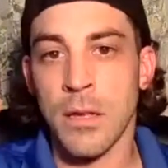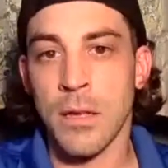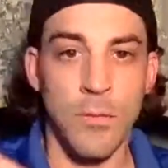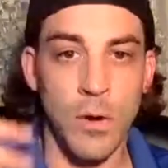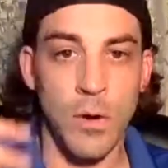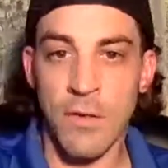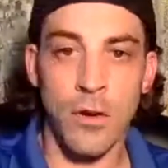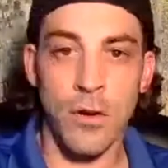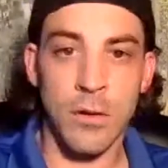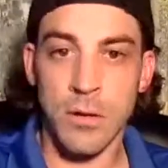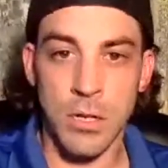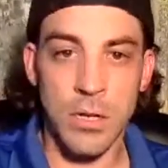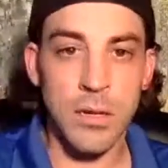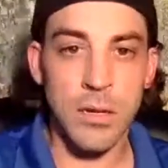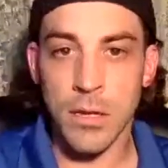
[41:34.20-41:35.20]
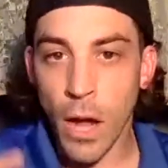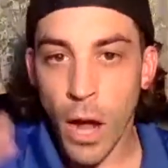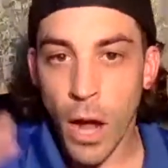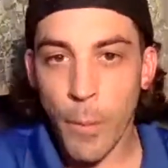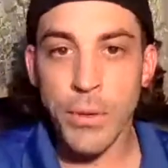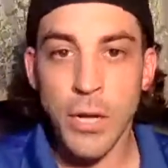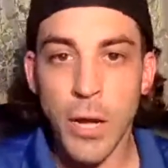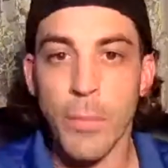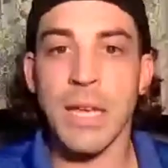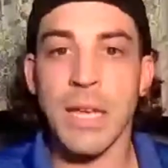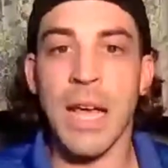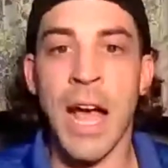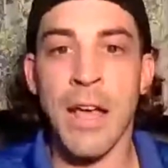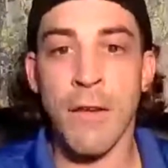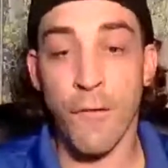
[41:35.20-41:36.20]
whatever, up-and-coming
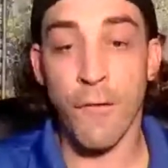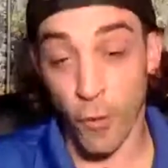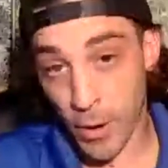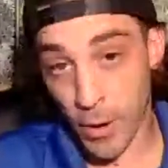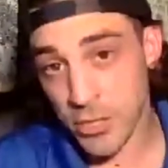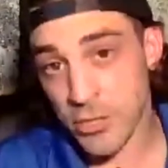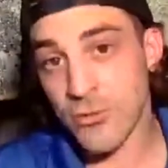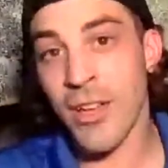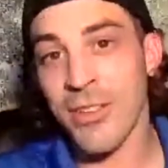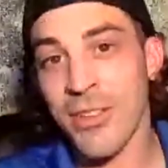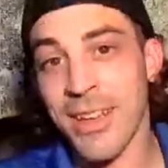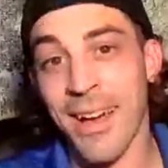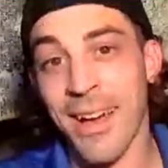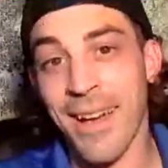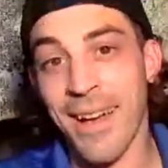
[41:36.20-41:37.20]
guy from Australia.